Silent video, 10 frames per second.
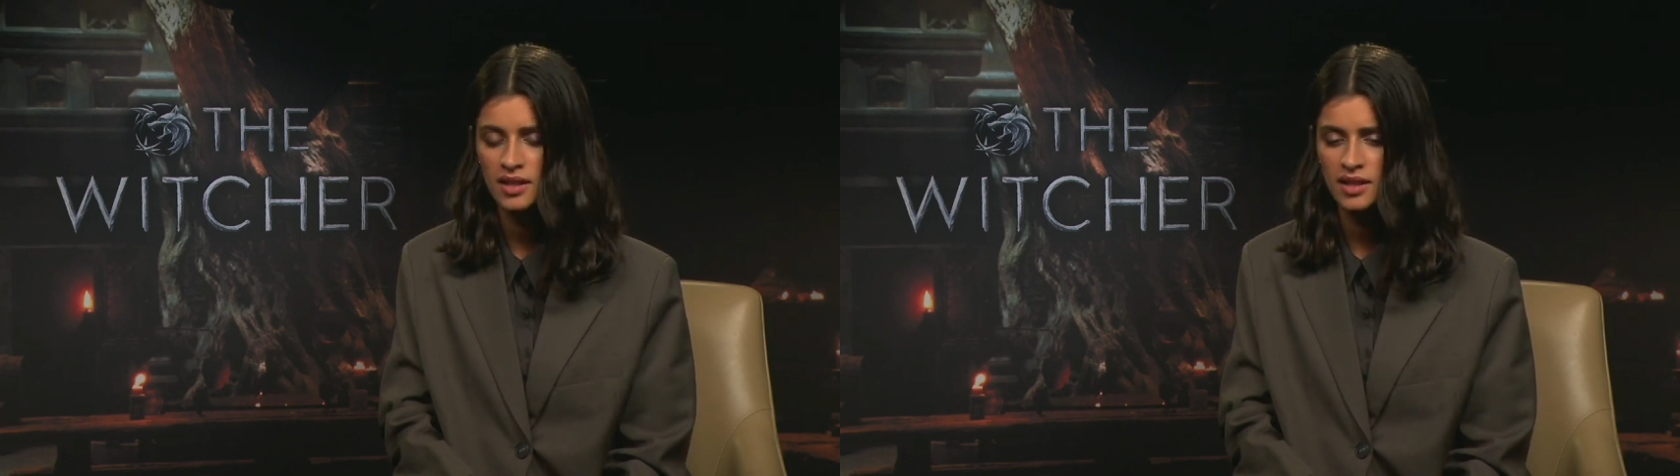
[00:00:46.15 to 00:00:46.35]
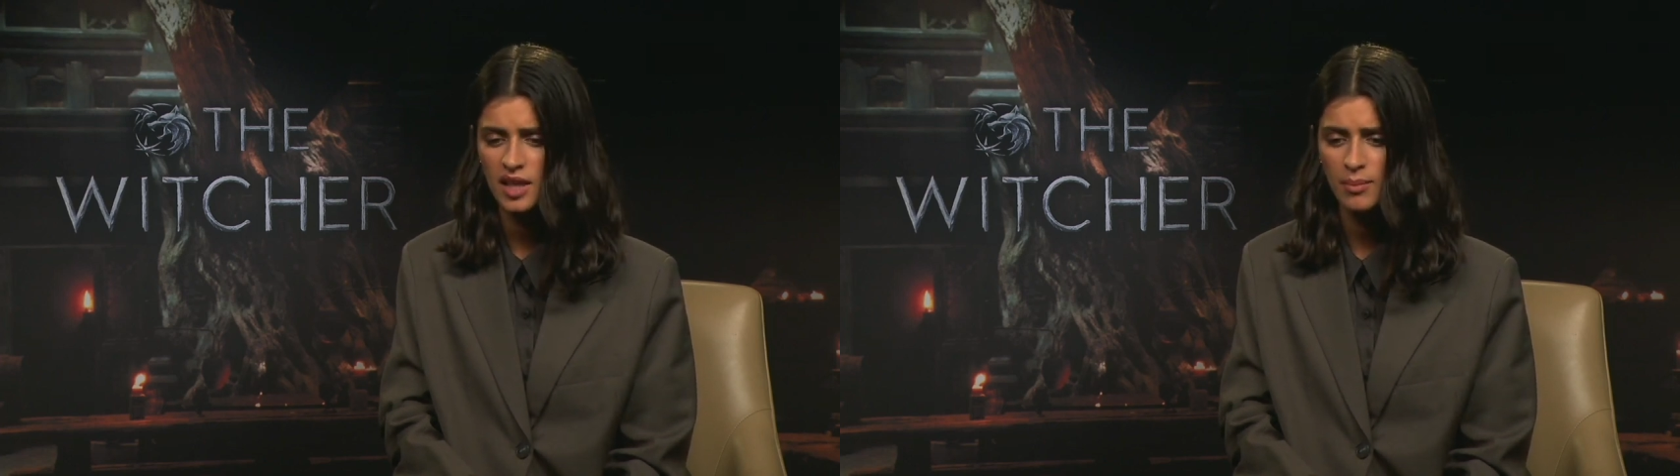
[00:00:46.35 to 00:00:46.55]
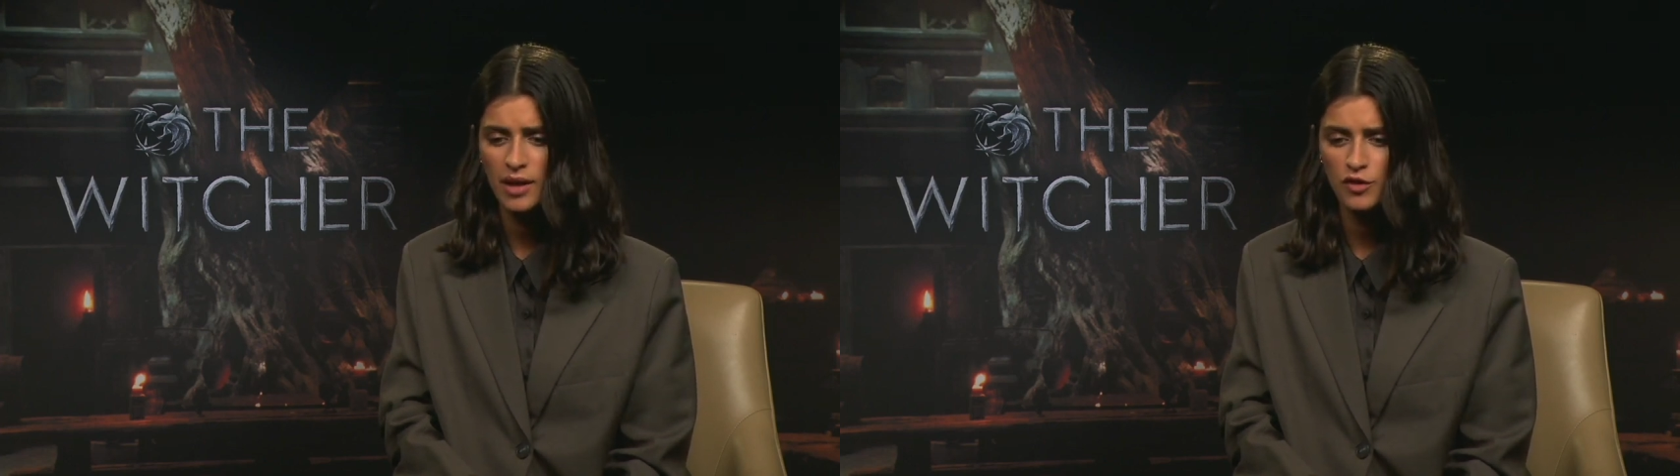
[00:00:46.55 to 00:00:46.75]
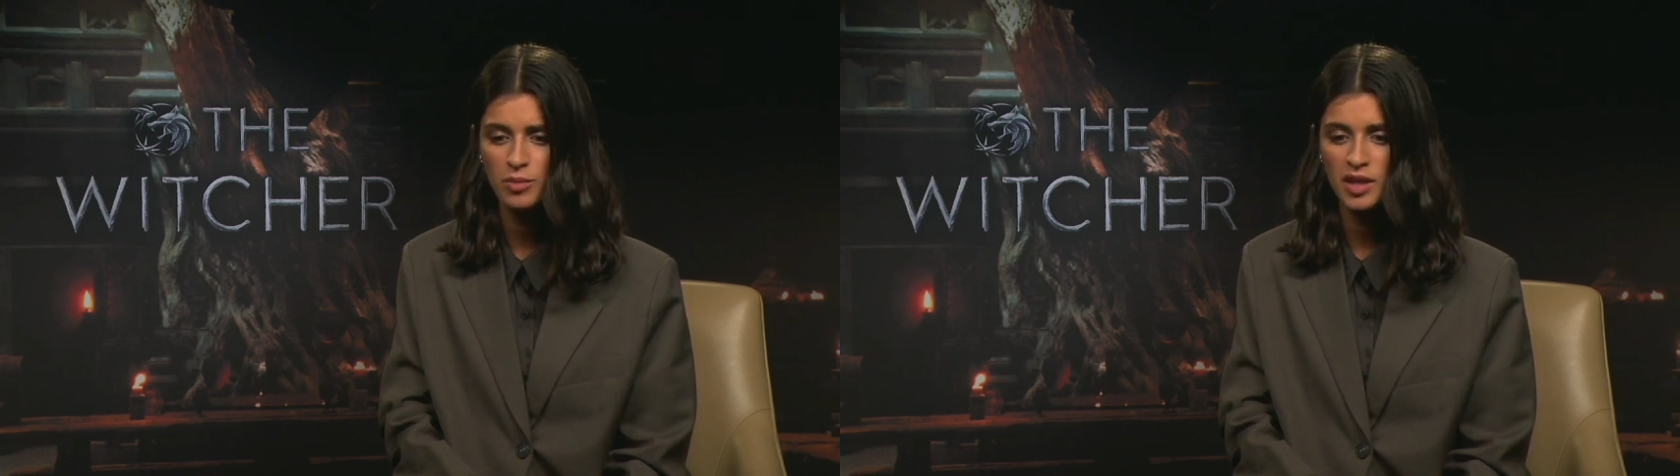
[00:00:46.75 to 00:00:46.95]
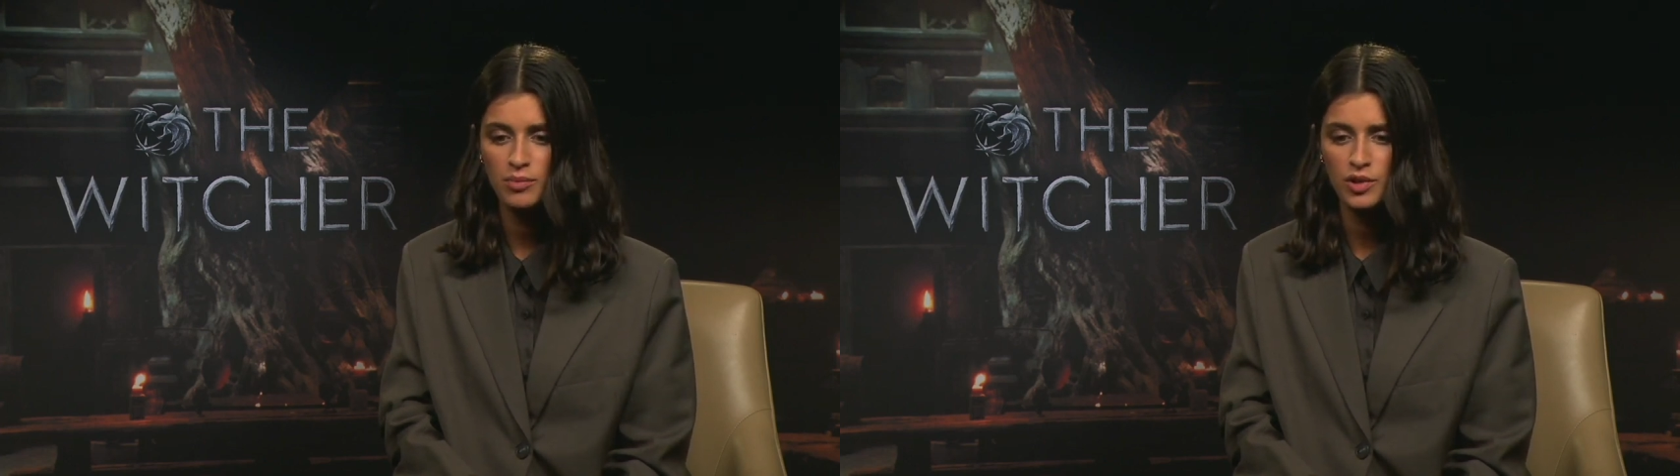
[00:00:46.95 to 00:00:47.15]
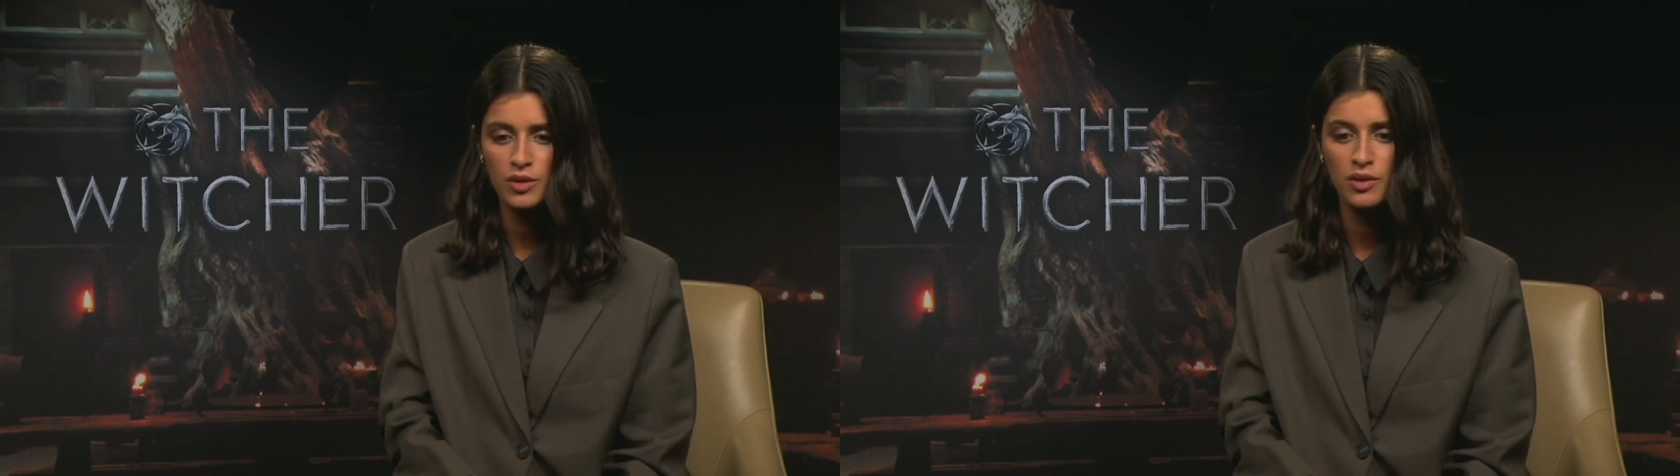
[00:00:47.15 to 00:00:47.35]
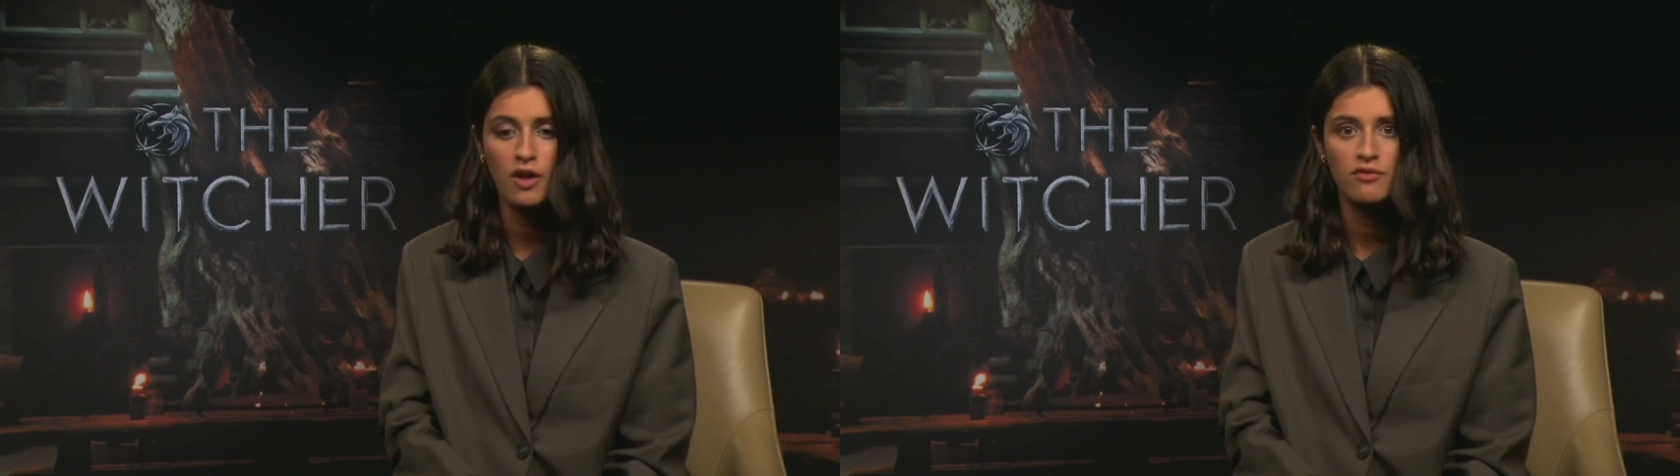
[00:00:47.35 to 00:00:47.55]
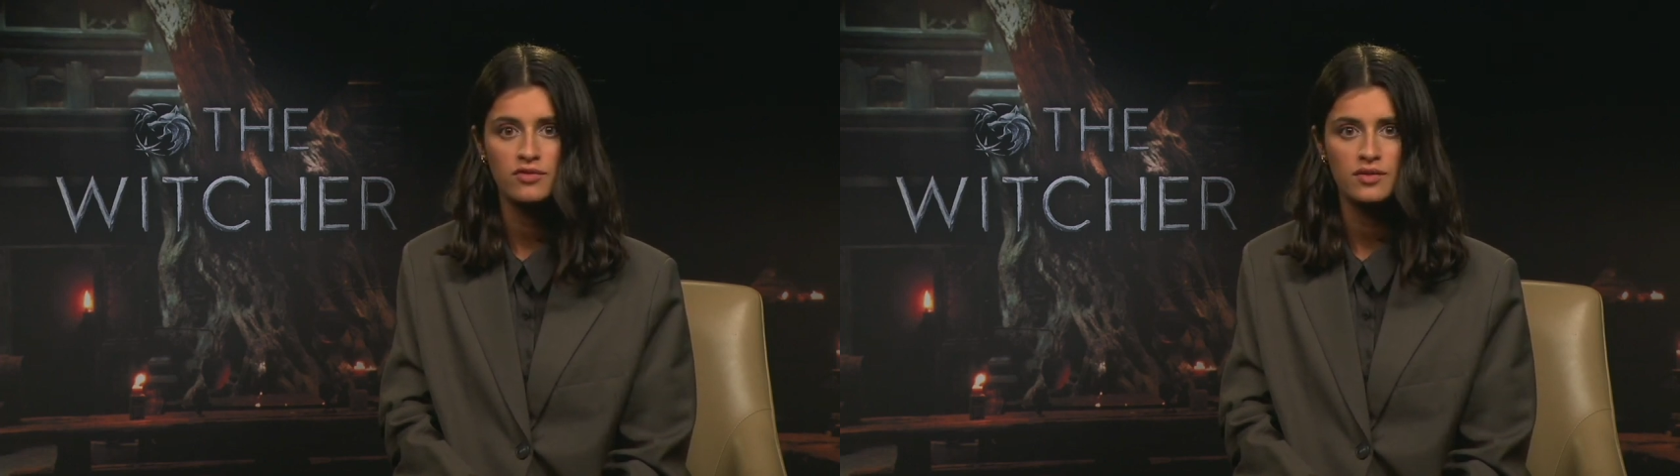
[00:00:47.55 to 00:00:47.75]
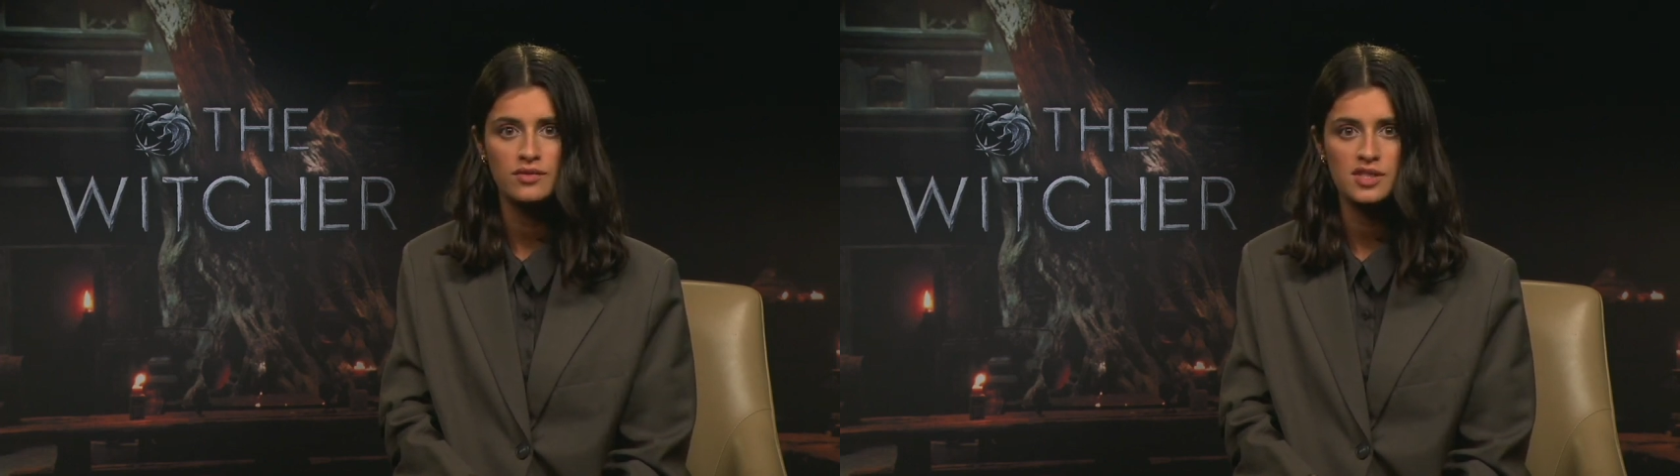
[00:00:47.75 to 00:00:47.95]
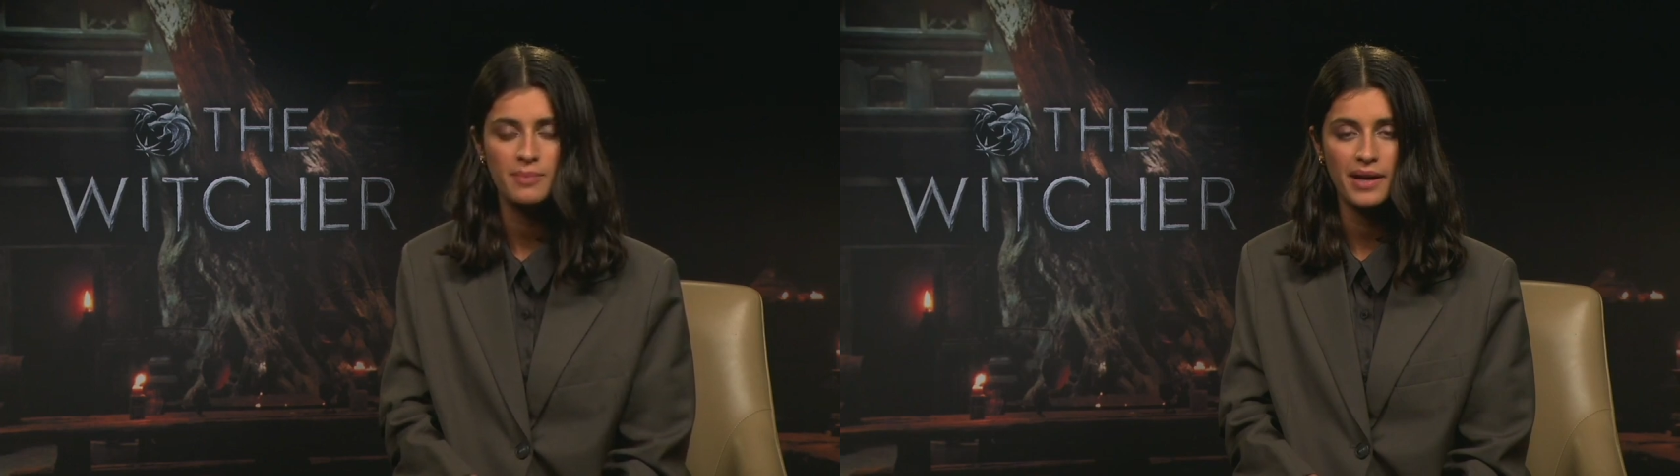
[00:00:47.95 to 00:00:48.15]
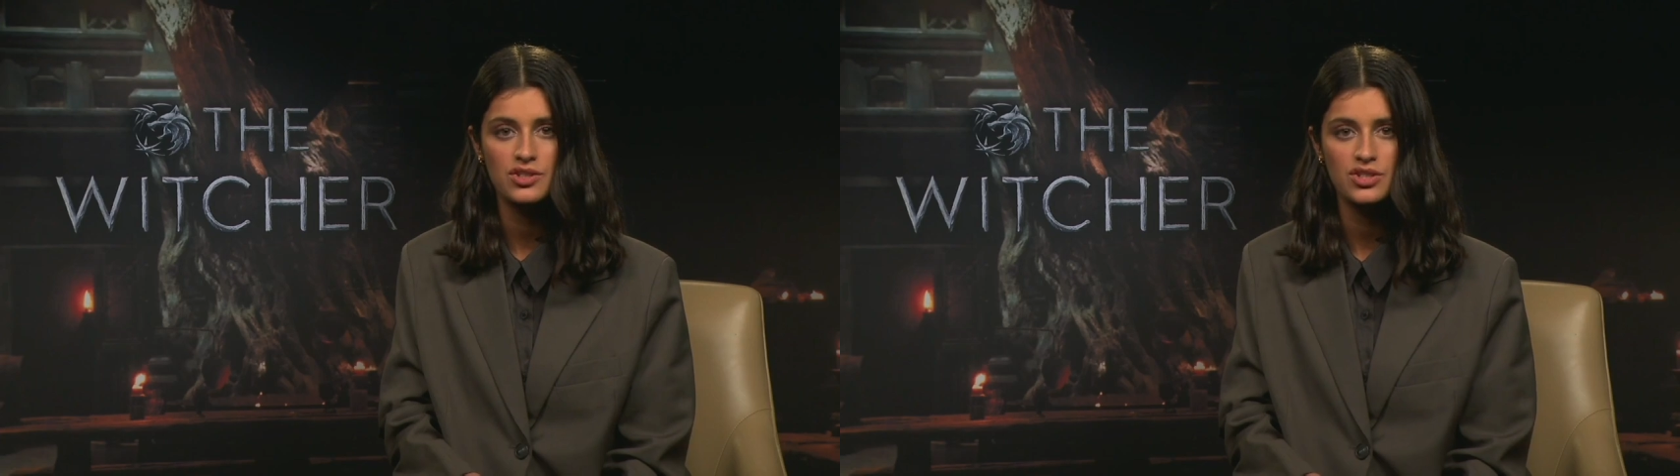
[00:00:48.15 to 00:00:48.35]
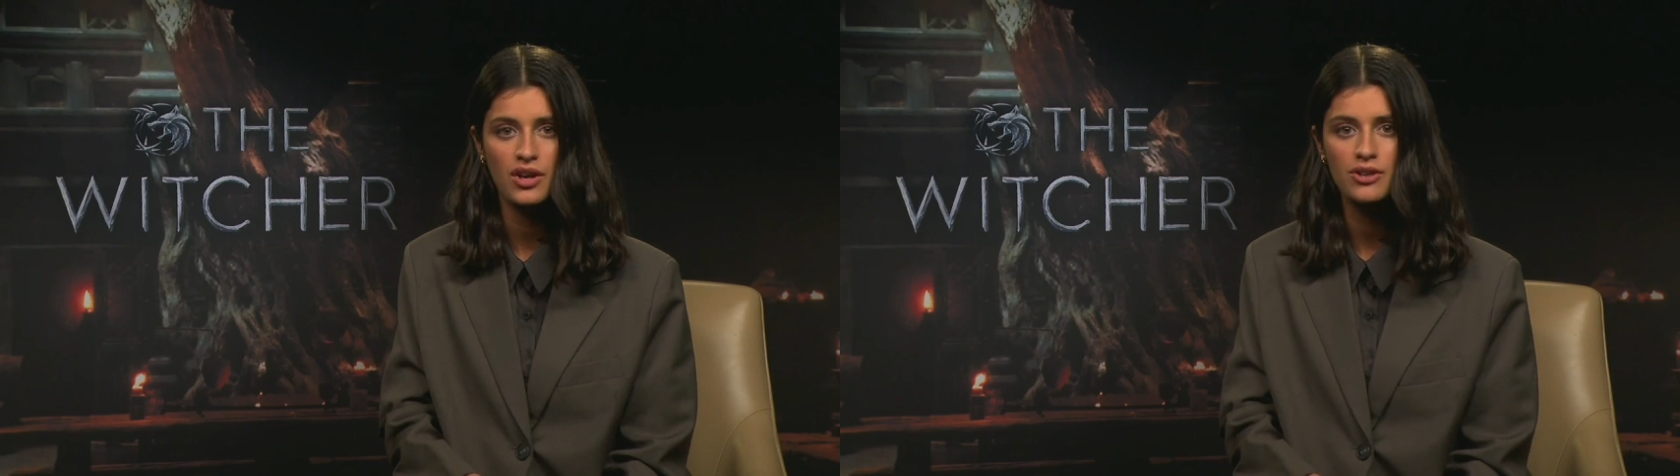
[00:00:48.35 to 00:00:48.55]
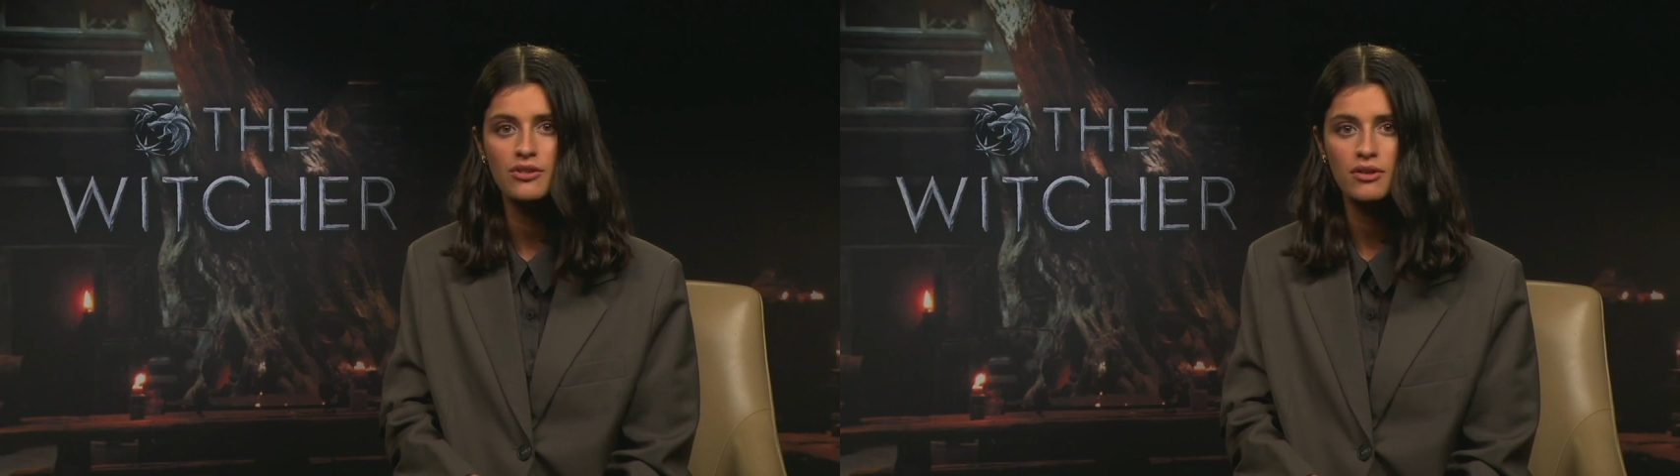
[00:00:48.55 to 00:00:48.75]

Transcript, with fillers: the amount of people who love and respect the show.